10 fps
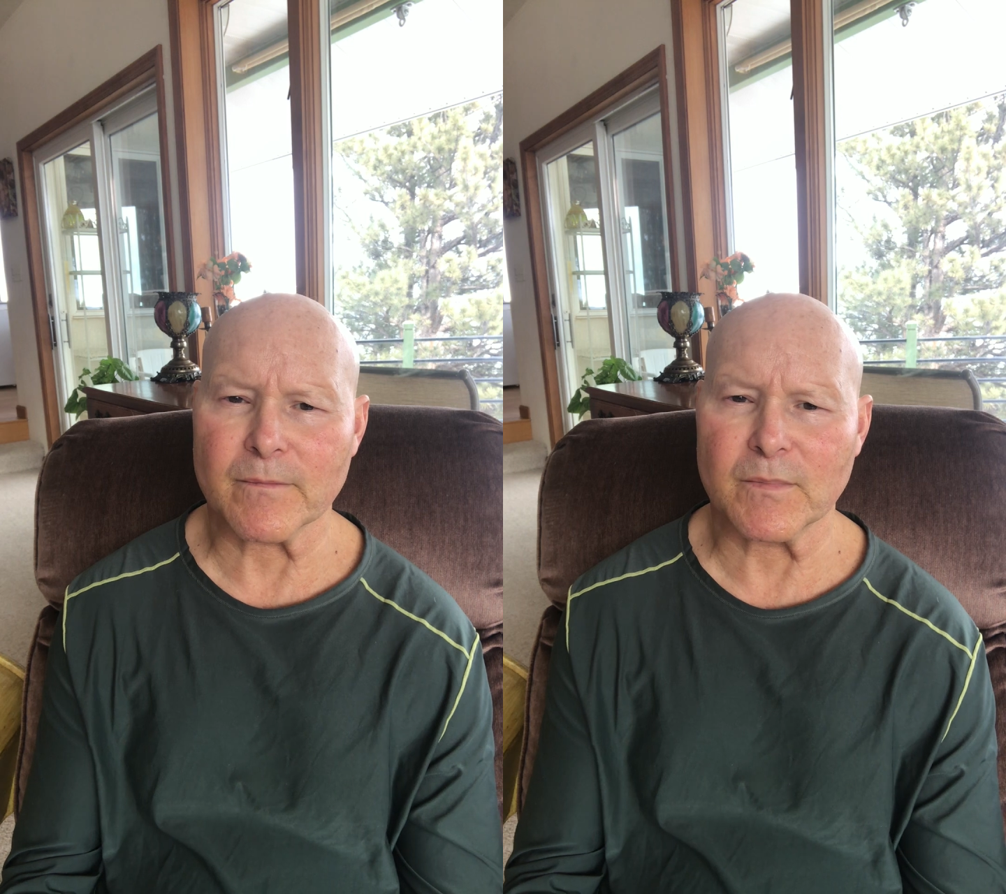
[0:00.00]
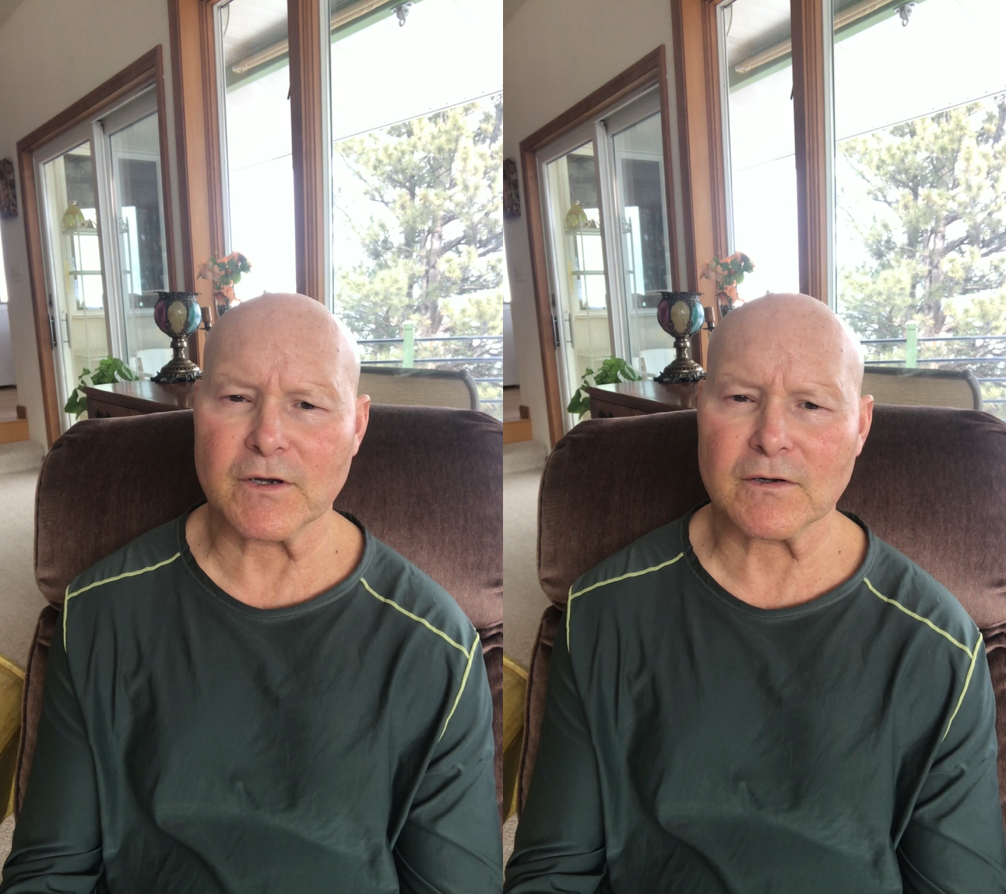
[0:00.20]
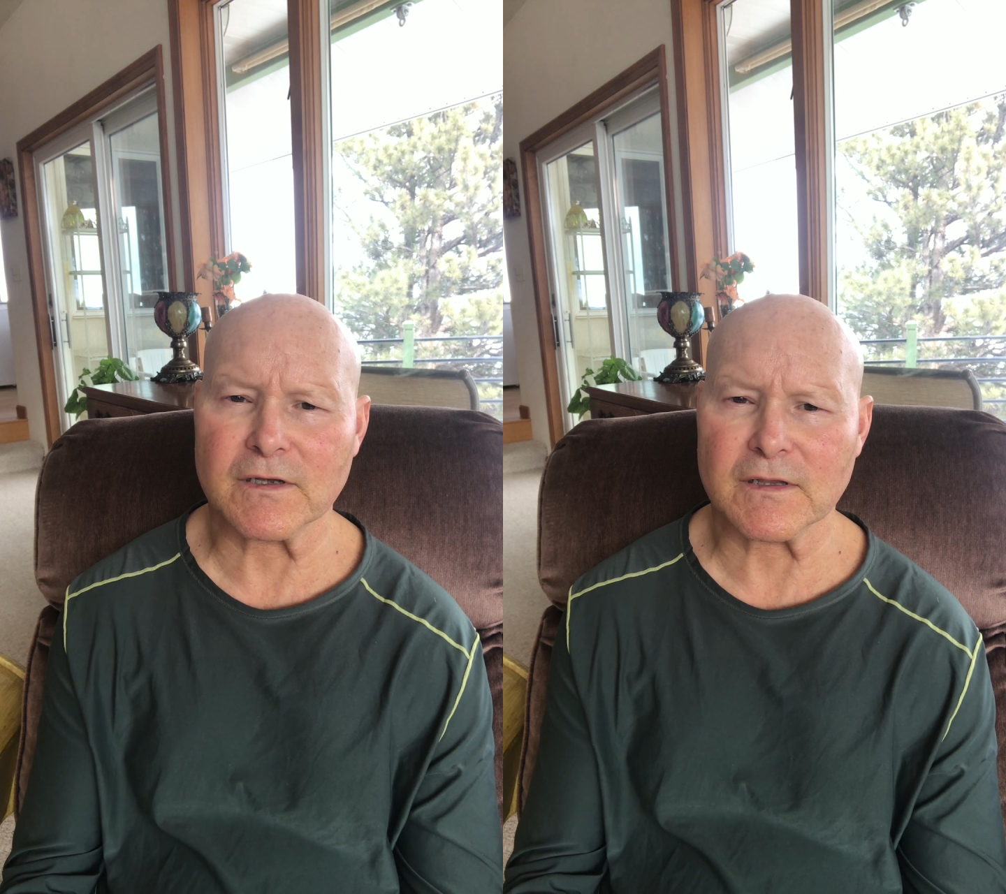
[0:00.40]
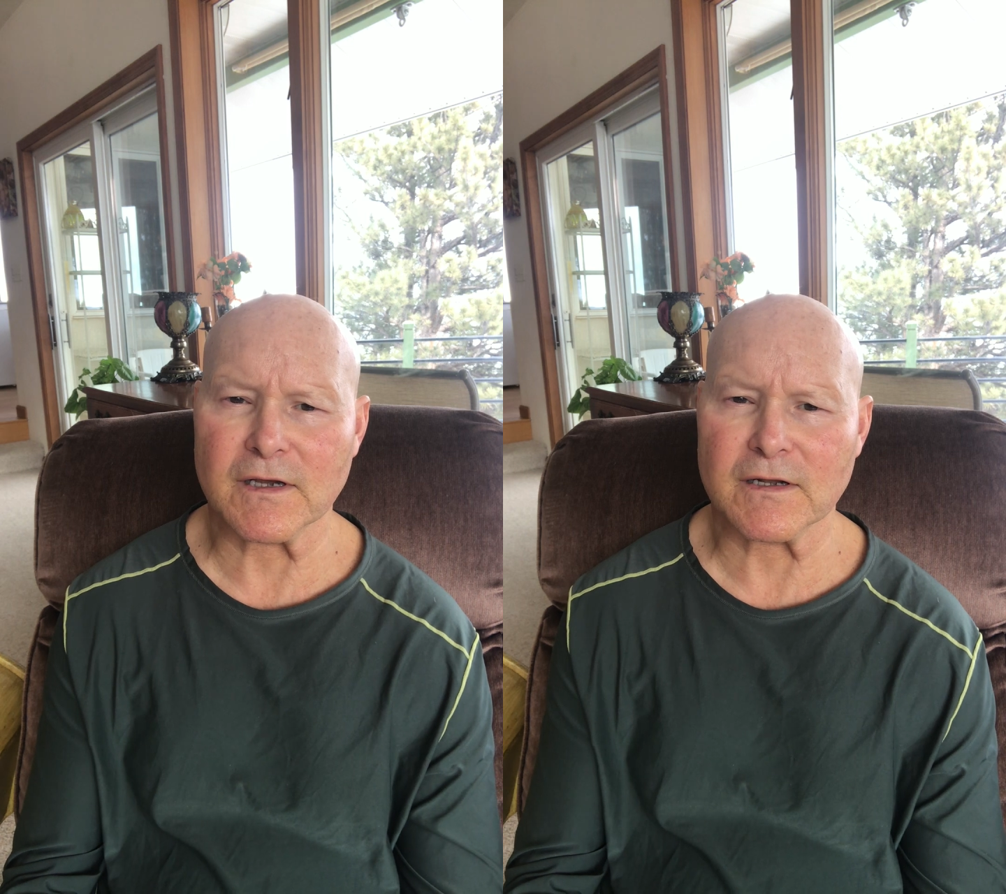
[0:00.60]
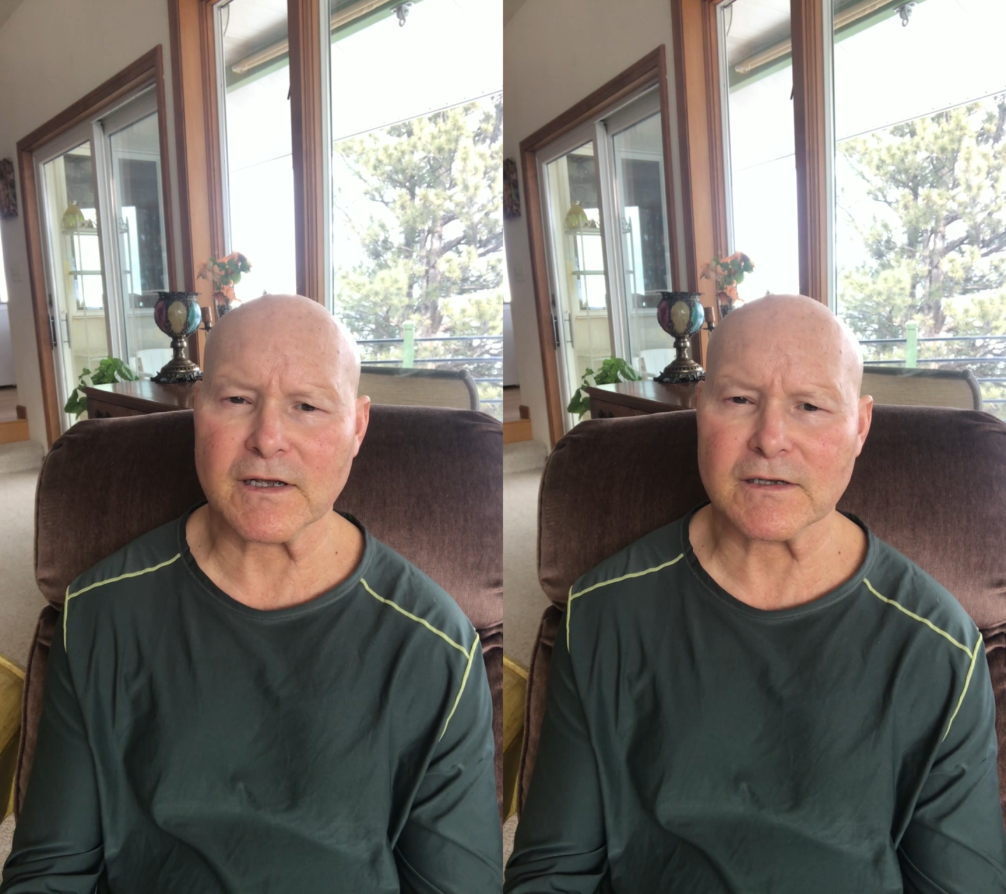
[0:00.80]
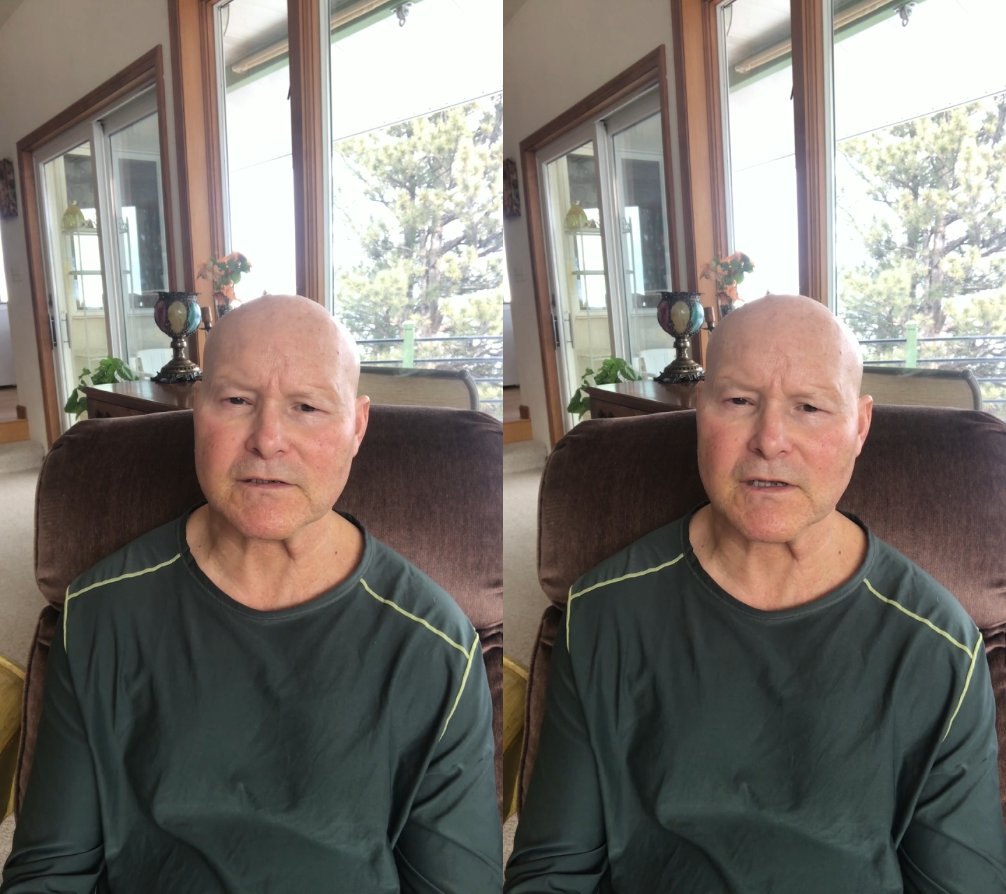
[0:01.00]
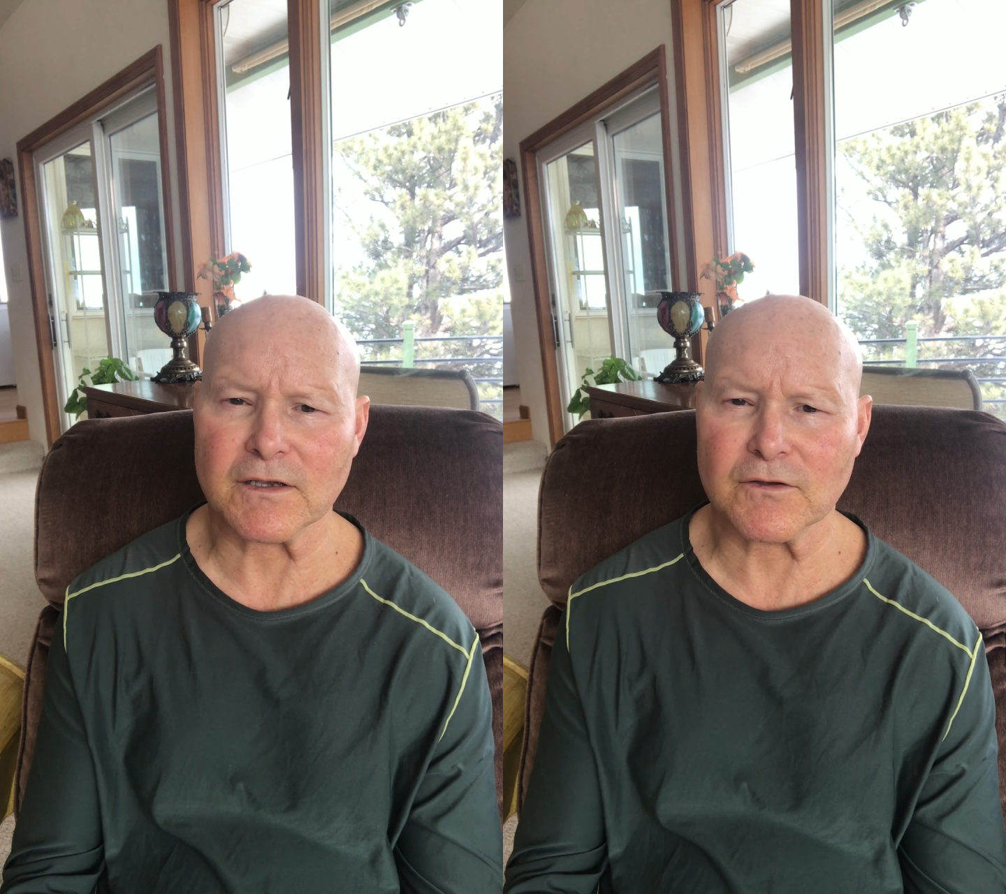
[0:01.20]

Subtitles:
building that has like